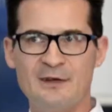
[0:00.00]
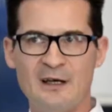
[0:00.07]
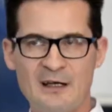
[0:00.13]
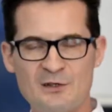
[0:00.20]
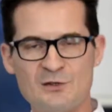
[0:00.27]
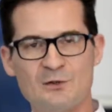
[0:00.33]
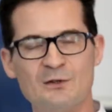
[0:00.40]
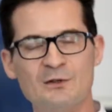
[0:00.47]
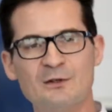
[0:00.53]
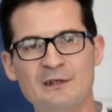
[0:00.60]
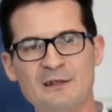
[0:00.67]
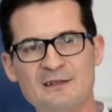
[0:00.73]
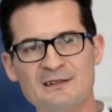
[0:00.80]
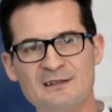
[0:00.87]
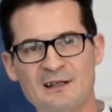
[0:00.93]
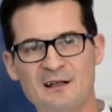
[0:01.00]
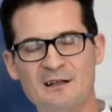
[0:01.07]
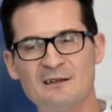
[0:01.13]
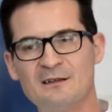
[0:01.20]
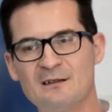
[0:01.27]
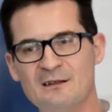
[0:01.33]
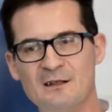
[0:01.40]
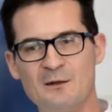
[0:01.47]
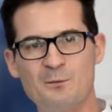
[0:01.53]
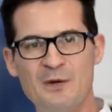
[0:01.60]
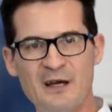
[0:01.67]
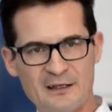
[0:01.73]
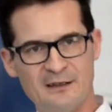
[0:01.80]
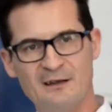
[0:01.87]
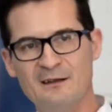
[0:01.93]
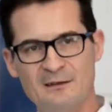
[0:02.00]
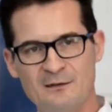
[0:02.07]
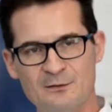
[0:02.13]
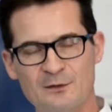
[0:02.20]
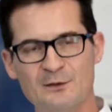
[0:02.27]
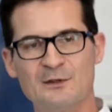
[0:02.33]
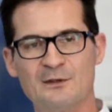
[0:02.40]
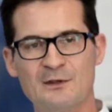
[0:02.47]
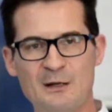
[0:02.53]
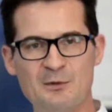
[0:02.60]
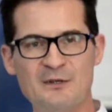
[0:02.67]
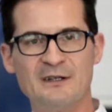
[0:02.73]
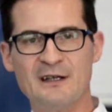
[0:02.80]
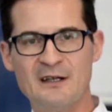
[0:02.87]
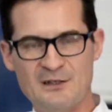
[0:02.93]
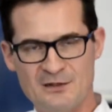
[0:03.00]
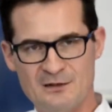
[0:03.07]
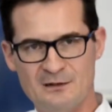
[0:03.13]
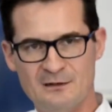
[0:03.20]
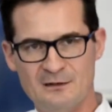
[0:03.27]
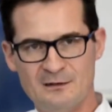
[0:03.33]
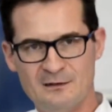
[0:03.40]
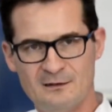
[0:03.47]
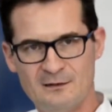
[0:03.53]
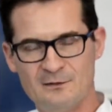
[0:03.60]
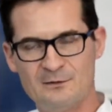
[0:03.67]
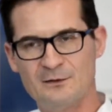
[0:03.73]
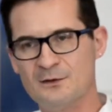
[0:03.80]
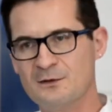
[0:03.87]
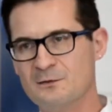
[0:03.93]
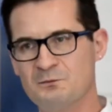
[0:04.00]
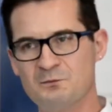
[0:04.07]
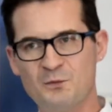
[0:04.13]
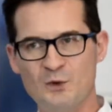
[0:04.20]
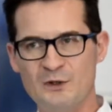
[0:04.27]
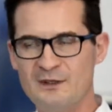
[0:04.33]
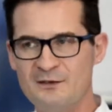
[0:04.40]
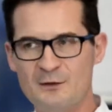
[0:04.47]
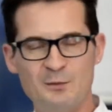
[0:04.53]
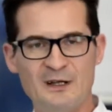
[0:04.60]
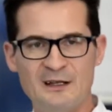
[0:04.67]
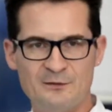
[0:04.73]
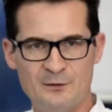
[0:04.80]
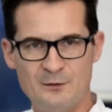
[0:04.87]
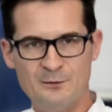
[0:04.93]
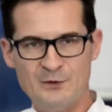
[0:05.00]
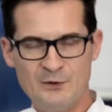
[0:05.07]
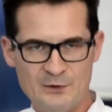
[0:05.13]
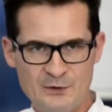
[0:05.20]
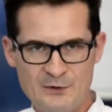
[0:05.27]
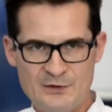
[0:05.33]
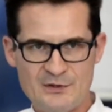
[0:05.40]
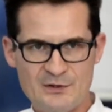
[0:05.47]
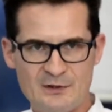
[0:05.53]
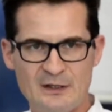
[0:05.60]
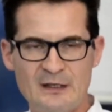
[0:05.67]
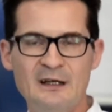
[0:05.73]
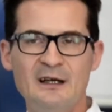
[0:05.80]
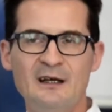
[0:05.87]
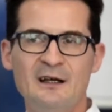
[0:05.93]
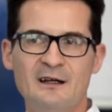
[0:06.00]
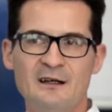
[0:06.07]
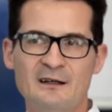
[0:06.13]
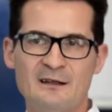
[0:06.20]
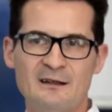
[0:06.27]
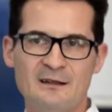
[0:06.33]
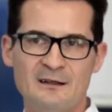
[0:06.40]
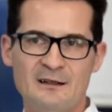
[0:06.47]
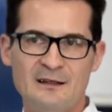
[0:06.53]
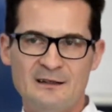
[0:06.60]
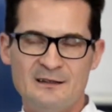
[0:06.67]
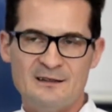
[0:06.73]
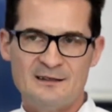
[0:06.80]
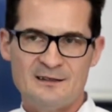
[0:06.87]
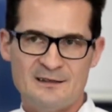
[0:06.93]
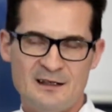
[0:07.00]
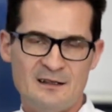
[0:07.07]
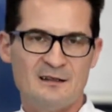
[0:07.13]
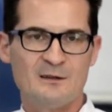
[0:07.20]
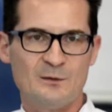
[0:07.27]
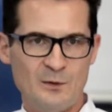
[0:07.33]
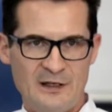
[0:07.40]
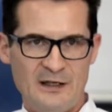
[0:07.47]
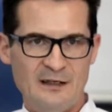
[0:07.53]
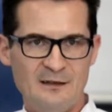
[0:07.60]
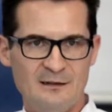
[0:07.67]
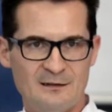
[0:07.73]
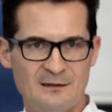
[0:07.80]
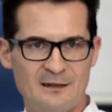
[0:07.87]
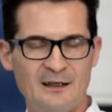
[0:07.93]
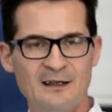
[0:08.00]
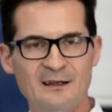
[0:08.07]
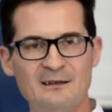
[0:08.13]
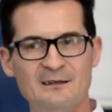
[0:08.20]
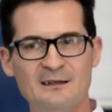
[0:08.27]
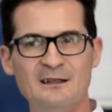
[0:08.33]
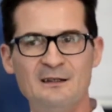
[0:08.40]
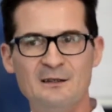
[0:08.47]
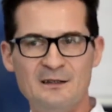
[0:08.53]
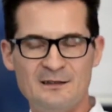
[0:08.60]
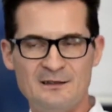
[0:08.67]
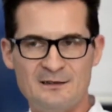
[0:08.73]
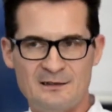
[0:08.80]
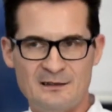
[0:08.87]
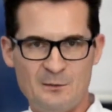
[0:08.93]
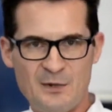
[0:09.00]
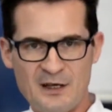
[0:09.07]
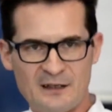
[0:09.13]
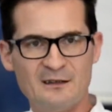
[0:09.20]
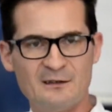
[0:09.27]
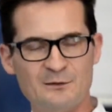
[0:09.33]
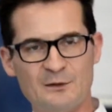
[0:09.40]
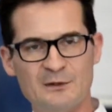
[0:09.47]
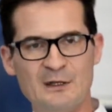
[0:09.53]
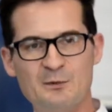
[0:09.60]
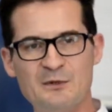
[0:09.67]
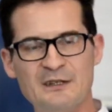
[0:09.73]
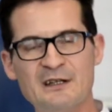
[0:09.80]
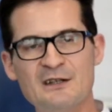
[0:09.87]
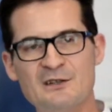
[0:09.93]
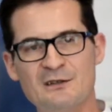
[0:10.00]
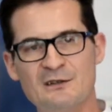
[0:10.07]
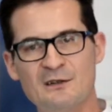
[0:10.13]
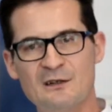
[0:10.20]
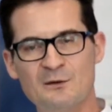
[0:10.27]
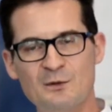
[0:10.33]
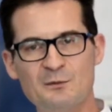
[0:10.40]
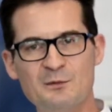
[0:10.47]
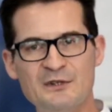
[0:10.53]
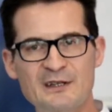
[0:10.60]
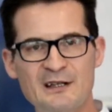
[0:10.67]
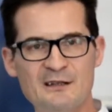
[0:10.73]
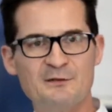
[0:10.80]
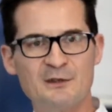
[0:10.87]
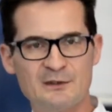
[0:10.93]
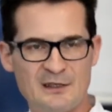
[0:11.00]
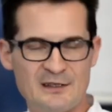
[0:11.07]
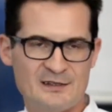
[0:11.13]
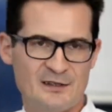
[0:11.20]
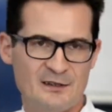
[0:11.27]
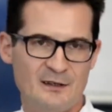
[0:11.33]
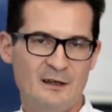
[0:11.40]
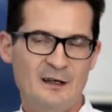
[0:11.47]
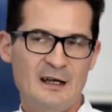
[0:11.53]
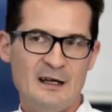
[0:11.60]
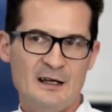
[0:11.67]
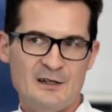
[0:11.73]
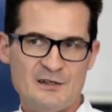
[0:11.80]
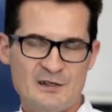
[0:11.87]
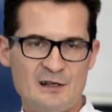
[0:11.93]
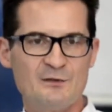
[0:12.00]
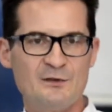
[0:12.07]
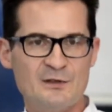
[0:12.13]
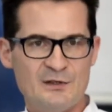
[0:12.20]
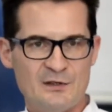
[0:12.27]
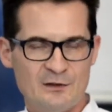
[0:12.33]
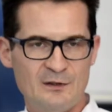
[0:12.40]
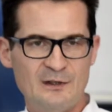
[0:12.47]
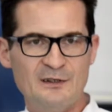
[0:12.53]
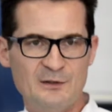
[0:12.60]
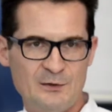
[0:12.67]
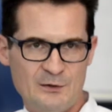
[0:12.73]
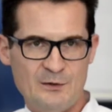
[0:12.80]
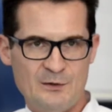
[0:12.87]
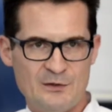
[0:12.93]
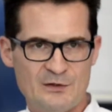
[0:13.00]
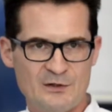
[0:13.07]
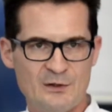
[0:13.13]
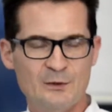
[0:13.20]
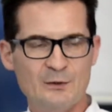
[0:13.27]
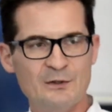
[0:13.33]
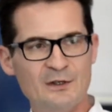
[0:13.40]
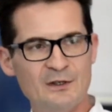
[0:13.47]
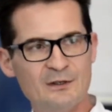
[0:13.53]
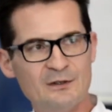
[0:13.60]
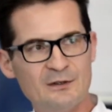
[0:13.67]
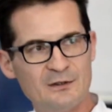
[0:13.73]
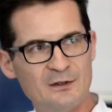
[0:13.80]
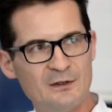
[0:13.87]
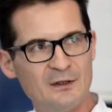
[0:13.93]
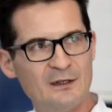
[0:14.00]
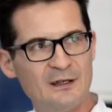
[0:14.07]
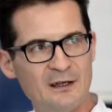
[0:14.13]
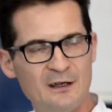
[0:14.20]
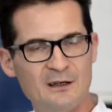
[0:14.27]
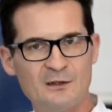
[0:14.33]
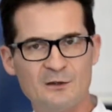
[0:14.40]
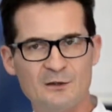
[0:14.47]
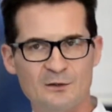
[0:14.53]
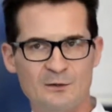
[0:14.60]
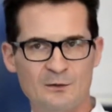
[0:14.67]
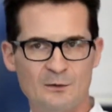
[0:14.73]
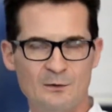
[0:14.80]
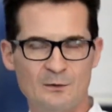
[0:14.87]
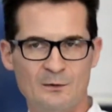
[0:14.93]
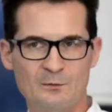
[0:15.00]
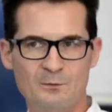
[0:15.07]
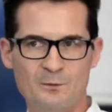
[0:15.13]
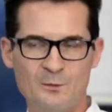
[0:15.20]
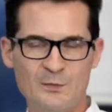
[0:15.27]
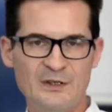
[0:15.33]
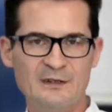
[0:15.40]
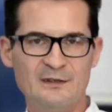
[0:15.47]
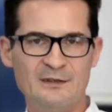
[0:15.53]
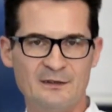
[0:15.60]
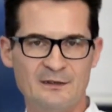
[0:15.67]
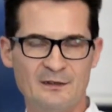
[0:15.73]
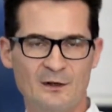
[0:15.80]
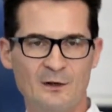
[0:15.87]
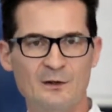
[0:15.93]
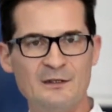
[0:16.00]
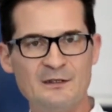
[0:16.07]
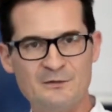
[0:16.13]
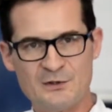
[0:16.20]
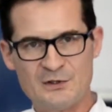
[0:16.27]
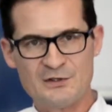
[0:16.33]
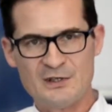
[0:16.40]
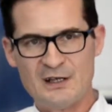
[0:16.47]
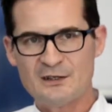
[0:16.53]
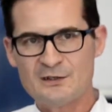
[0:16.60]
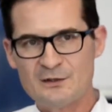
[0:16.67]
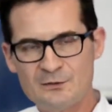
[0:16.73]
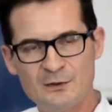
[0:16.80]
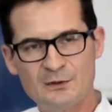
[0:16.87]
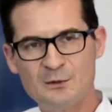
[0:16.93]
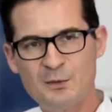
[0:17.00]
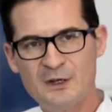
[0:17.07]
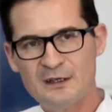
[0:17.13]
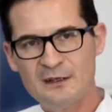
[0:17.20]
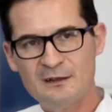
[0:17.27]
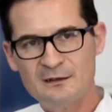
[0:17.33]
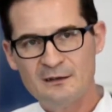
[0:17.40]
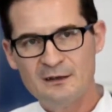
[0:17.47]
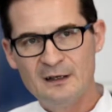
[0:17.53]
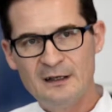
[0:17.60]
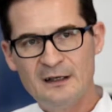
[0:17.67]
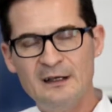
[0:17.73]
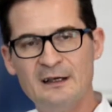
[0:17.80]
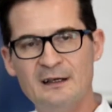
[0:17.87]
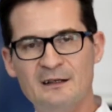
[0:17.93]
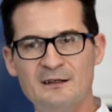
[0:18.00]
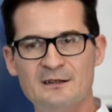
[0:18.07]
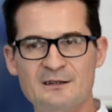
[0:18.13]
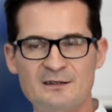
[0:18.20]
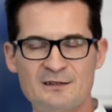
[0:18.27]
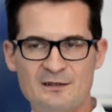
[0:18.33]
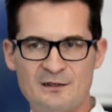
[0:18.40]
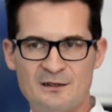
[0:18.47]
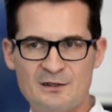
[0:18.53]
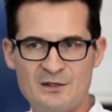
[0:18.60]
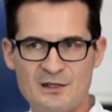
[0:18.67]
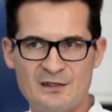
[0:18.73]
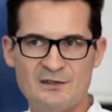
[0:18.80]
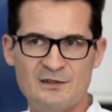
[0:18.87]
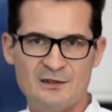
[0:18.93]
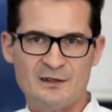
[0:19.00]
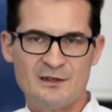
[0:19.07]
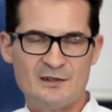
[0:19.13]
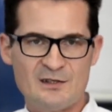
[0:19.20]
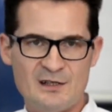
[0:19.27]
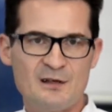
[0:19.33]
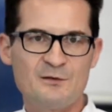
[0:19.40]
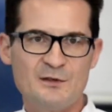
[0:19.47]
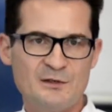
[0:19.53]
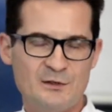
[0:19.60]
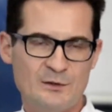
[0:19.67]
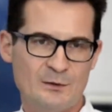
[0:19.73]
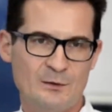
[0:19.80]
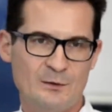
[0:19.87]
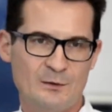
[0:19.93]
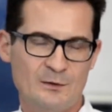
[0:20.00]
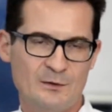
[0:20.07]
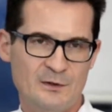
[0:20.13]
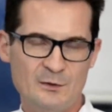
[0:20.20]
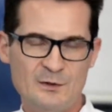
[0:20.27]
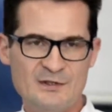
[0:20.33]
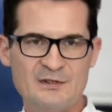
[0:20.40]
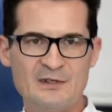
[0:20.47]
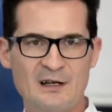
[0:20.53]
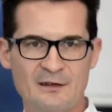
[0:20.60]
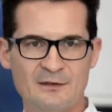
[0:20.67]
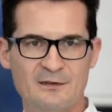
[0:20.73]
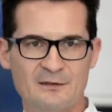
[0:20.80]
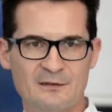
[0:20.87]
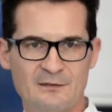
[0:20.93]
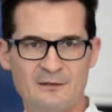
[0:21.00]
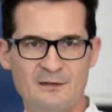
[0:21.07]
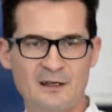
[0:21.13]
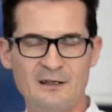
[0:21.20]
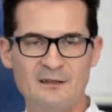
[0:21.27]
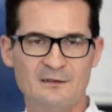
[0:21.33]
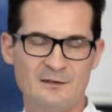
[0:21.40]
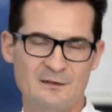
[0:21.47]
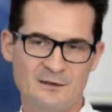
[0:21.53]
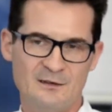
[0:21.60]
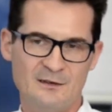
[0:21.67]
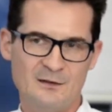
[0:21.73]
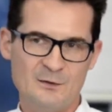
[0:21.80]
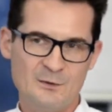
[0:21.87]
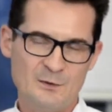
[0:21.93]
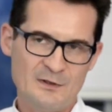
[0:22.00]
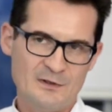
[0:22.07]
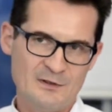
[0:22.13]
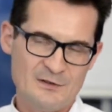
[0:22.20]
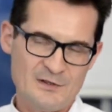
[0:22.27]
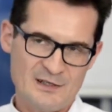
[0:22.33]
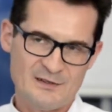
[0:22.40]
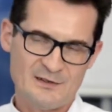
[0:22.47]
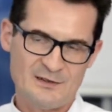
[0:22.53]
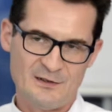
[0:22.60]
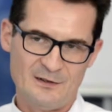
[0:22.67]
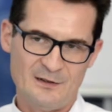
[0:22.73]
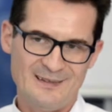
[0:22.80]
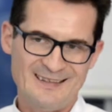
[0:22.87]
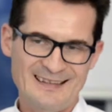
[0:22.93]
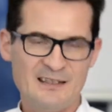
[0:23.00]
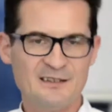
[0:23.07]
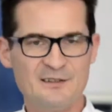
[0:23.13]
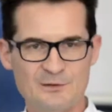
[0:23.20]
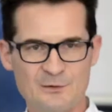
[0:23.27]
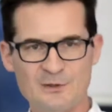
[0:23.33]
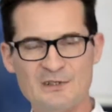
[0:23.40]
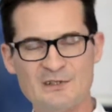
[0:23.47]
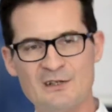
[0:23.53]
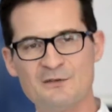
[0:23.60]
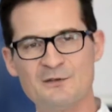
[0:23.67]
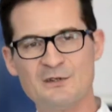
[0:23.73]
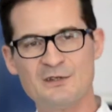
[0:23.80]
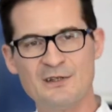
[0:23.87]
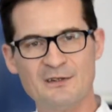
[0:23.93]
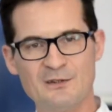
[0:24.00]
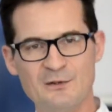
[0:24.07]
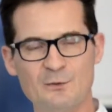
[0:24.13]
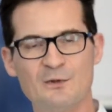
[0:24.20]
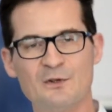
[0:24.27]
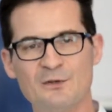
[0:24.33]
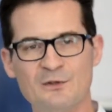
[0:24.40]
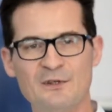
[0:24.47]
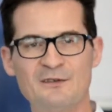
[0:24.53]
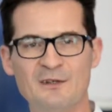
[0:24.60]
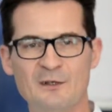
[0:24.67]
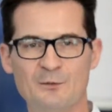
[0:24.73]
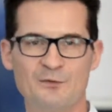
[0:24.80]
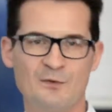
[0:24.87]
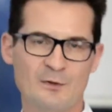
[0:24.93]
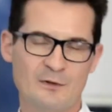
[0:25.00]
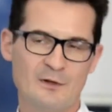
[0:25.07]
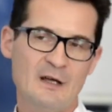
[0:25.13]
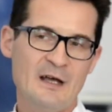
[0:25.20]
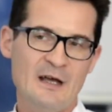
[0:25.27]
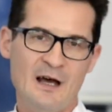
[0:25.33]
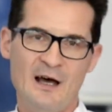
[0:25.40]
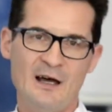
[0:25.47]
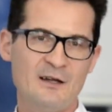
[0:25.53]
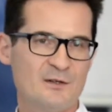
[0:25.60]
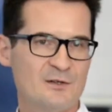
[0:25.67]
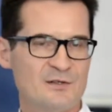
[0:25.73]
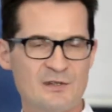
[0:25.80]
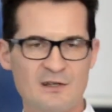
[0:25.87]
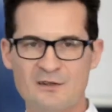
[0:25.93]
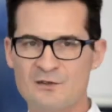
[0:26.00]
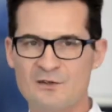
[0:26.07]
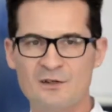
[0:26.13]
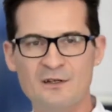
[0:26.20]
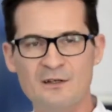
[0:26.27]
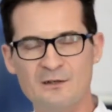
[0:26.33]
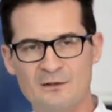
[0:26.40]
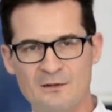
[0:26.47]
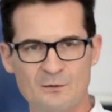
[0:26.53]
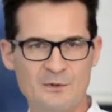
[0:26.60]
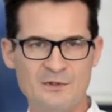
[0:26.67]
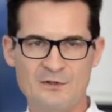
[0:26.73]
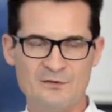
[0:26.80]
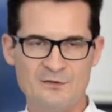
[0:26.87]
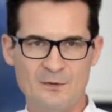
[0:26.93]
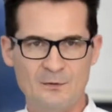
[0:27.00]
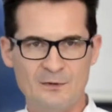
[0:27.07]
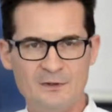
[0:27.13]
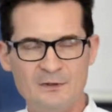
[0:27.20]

Azure, you can start the backend for your application for whatever platform you use in the standard way. And it is the backend for the application. It will be delivered as a service ready to use. So you don't care to build all infrastructure for the backend. It is just a service you will start. And you will just tell to the service that you want to develop for iOS, Android, or Windows Phone.